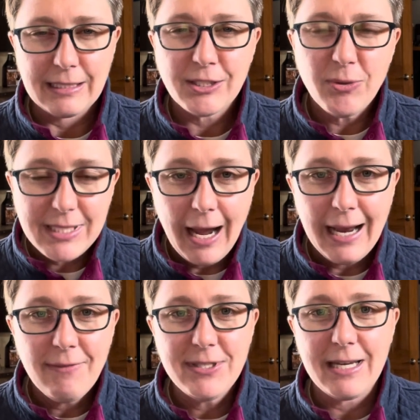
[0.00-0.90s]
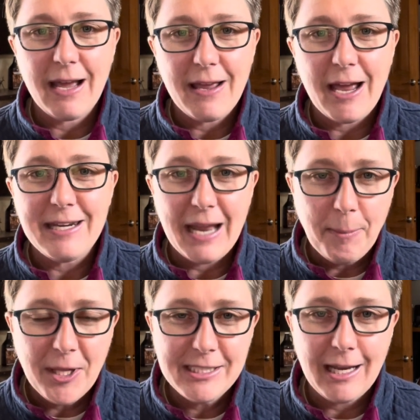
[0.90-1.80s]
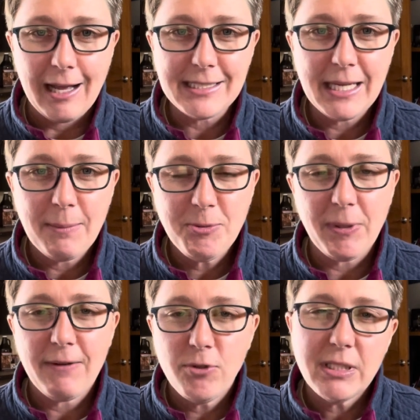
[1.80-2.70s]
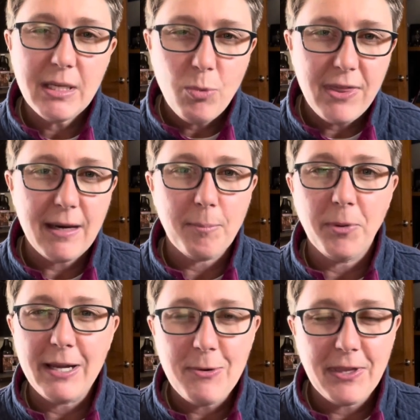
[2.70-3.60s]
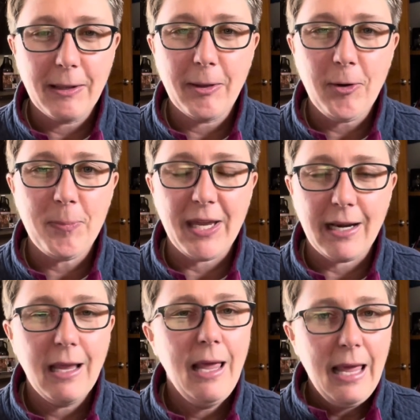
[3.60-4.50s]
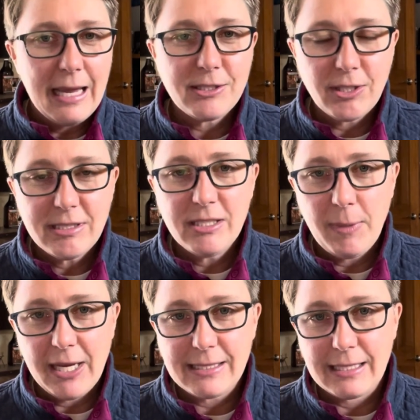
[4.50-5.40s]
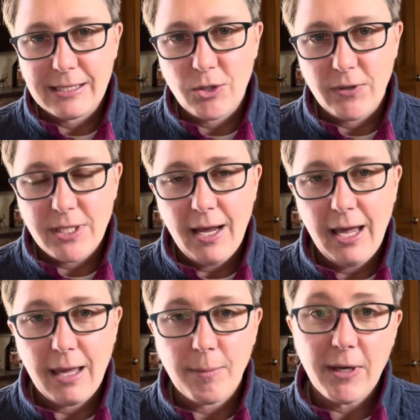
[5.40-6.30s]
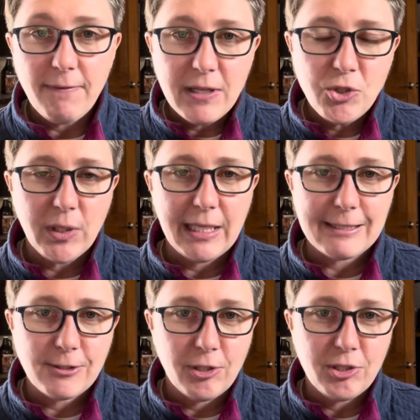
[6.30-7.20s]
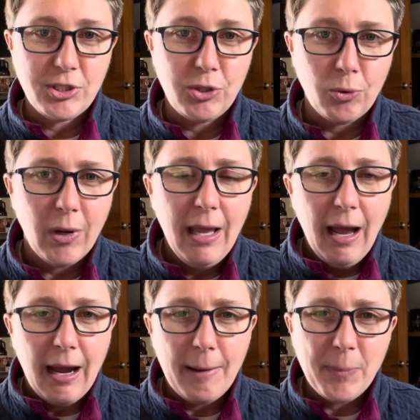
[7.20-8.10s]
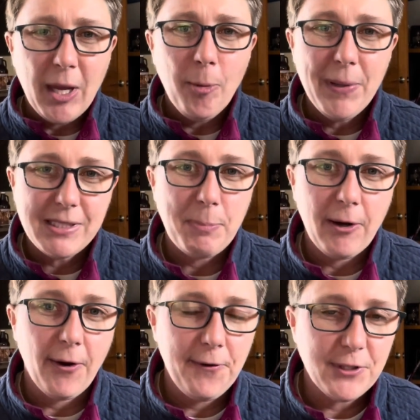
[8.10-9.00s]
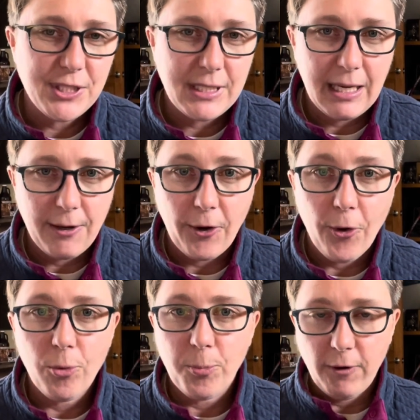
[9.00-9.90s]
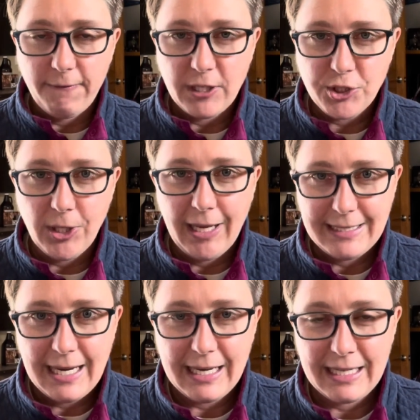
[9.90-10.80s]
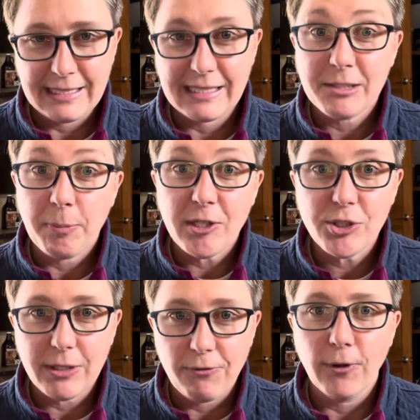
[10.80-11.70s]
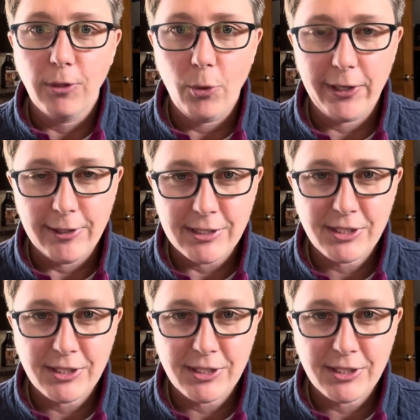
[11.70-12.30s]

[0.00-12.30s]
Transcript: So it's kind of a nebulous concept, but if you sit with it and play with it a little bit, it starts to make sense over time. And eventually it starts to help us better understand our own professional identities, especially for lawyers.